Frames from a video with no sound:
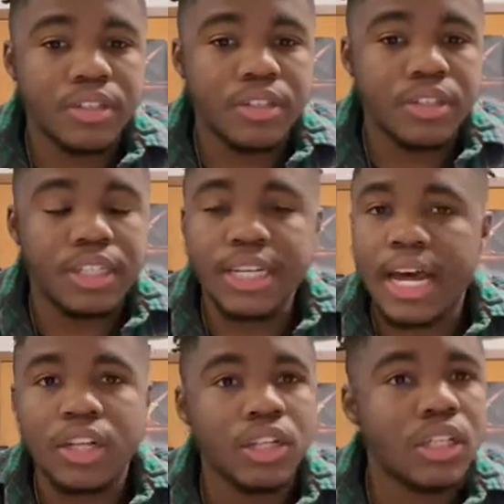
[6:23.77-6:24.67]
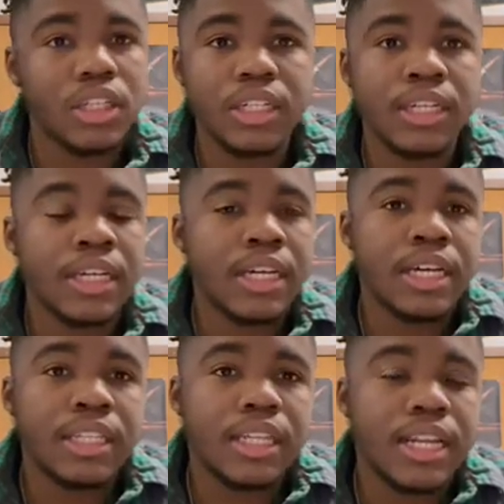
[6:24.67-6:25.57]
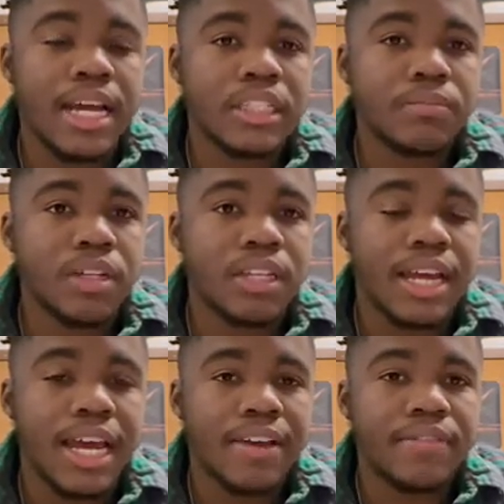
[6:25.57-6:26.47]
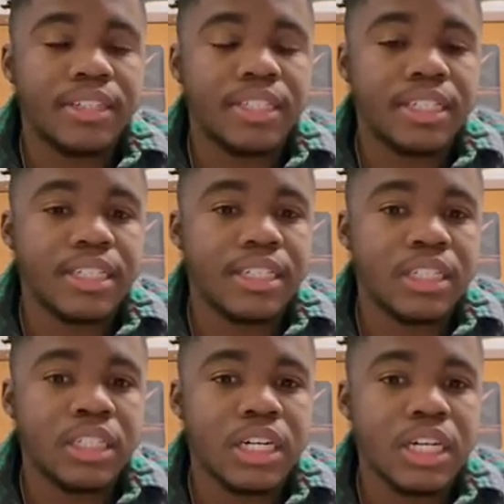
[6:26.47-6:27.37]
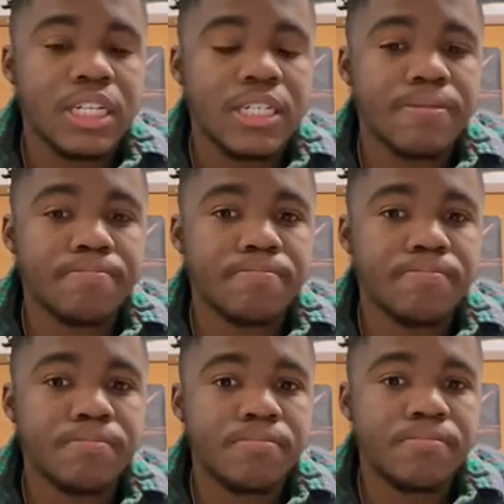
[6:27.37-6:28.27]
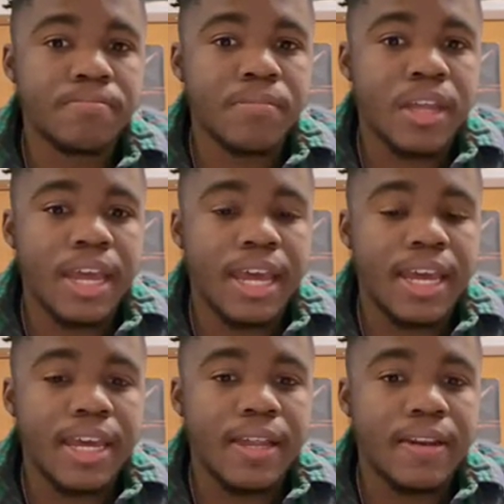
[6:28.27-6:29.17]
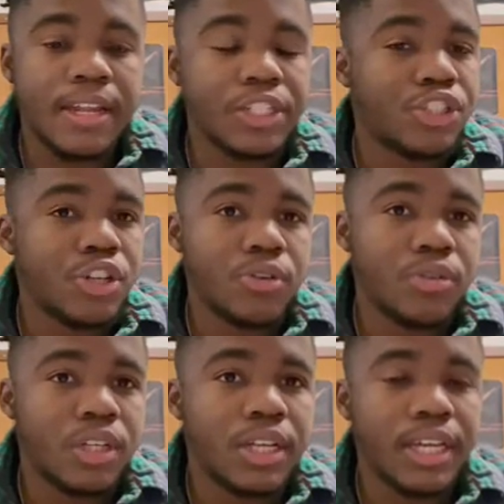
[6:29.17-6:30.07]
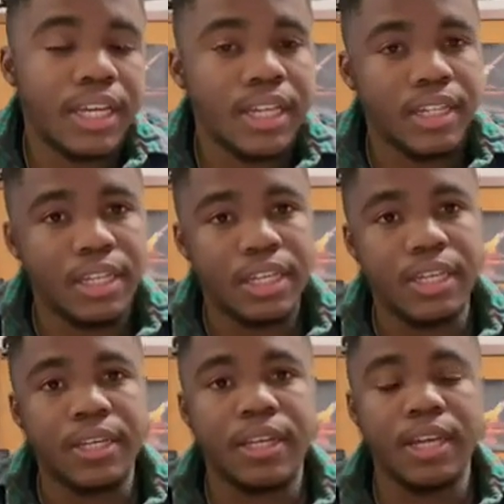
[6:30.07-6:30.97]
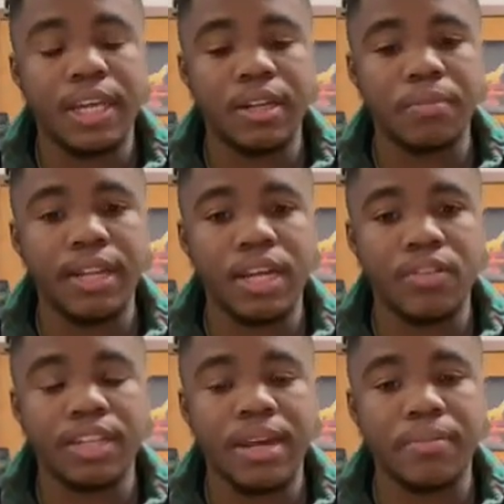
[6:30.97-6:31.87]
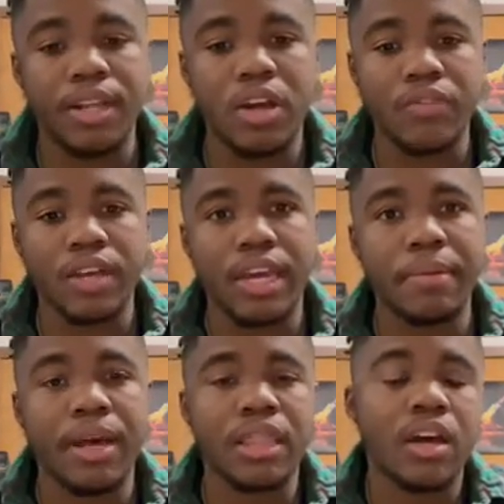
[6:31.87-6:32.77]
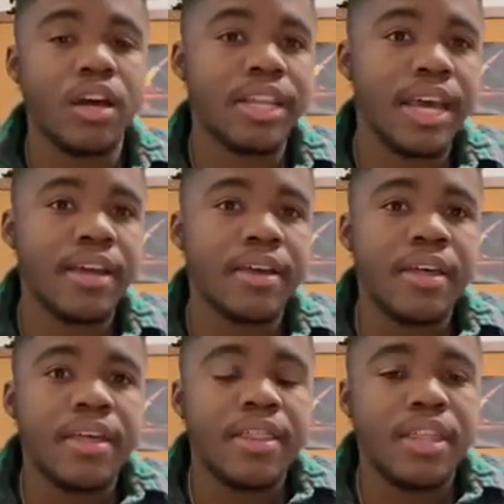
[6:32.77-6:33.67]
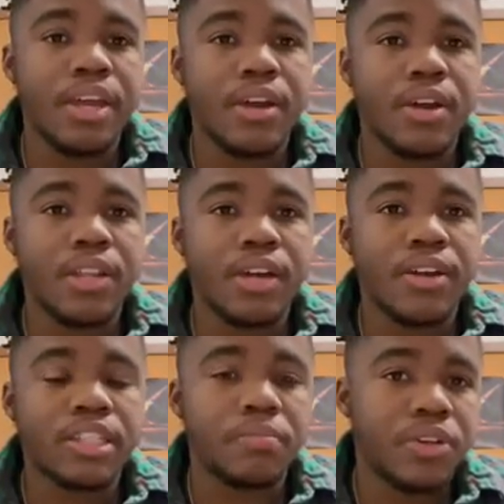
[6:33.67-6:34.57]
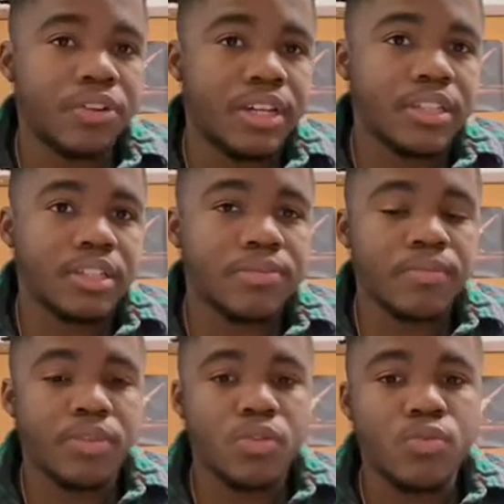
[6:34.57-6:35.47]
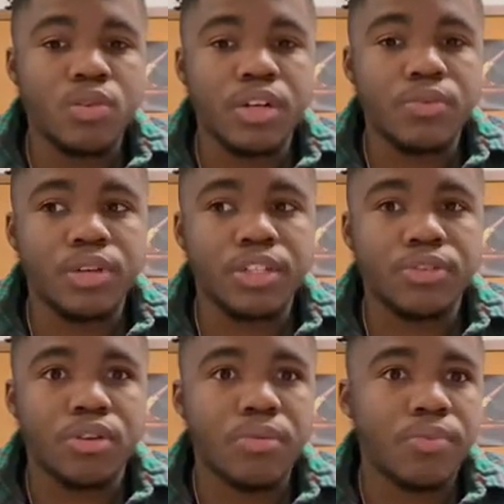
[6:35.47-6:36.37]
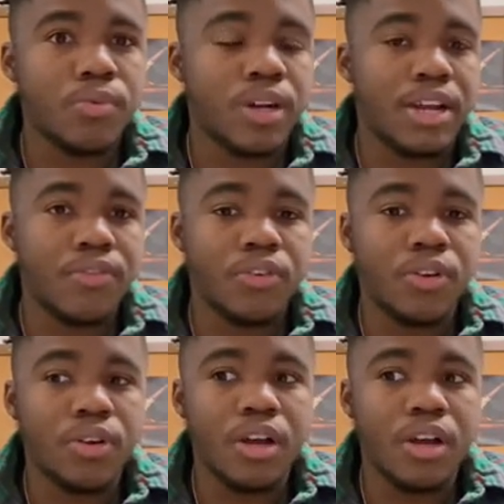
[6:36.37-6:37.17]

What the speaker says: did not look good the last month and a half of the season, and it showed in the playoffs. In that playoff game, I thought that their experience would trump whatever